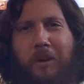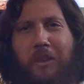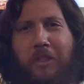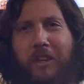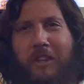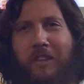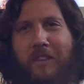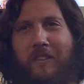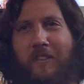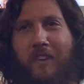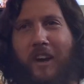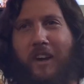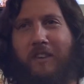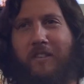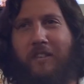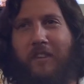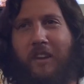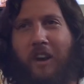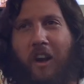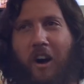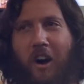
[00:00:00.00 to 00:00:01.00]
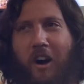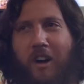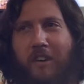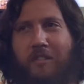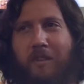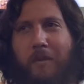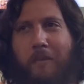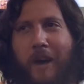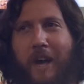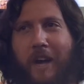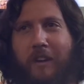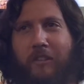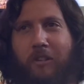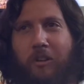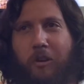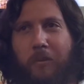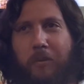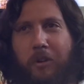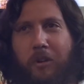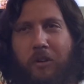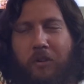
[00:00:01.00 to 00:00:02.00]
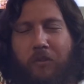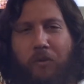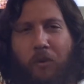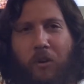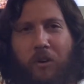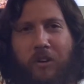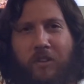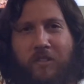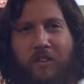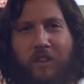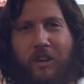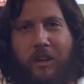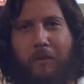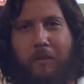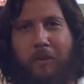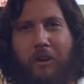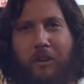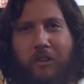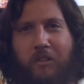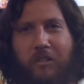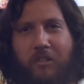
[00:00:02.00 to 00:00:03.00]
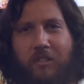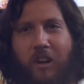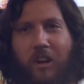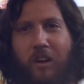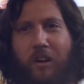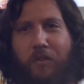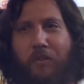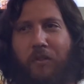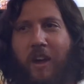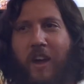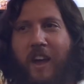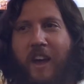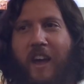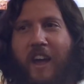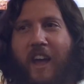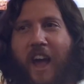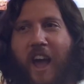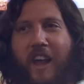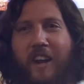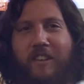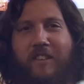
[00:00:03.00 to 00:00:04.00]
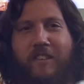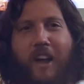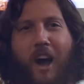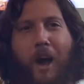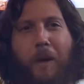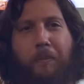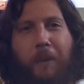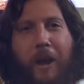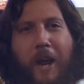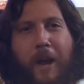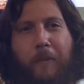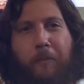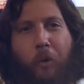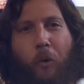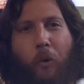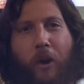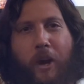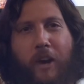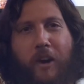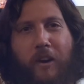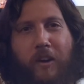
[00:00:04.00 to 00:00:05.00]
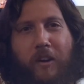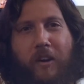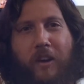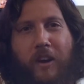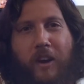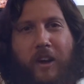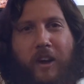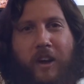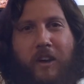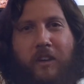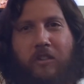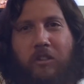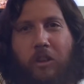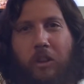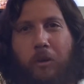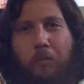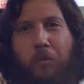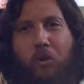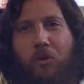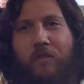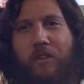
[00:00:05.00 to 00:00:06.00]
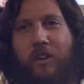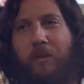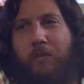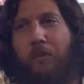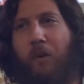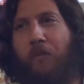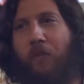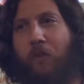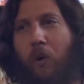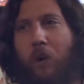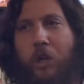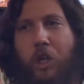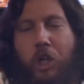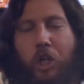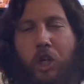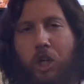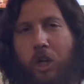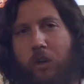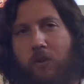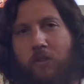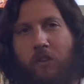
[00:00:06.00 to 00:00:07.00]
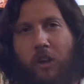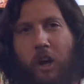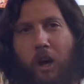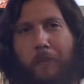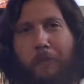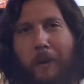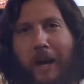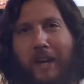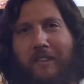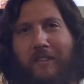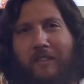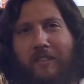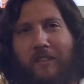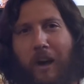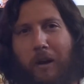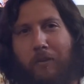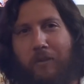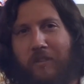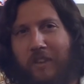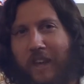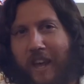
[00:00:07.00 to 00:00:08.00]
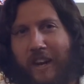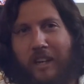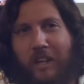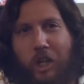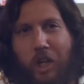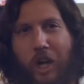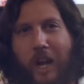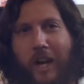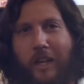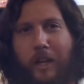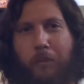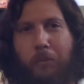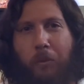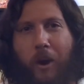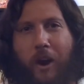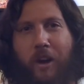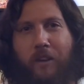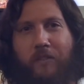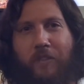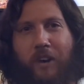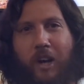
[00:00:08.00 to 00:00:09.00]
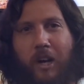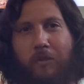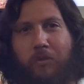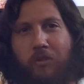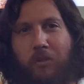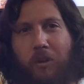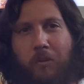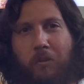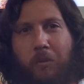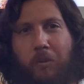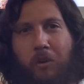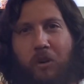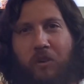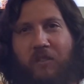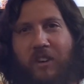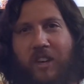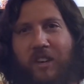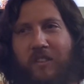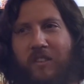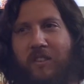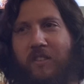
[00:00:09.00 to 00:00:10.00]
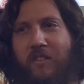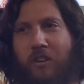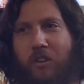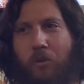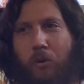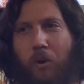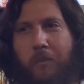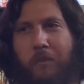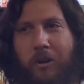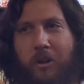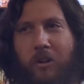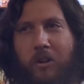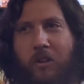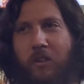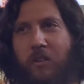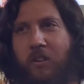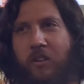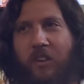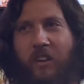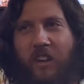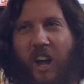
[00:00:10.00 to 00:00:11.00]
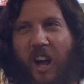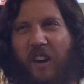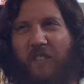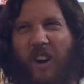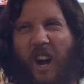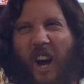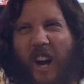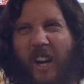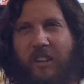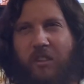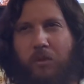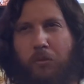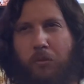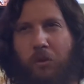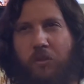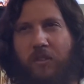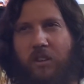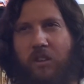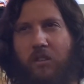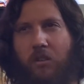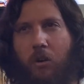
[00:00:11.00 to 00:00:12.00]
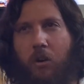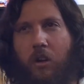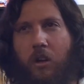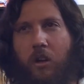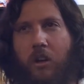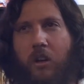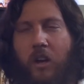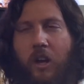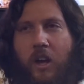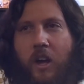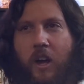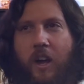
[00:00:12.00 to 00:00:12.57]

I think this guy's an awesome actor. I'm going to look forward to seeing him in other stuff. And it's got Pam Grier. So the movie, before she shows up, I, I was getting Jackie Brown vibes from the movie because it's a criminal, kind of a heist movie, sort of.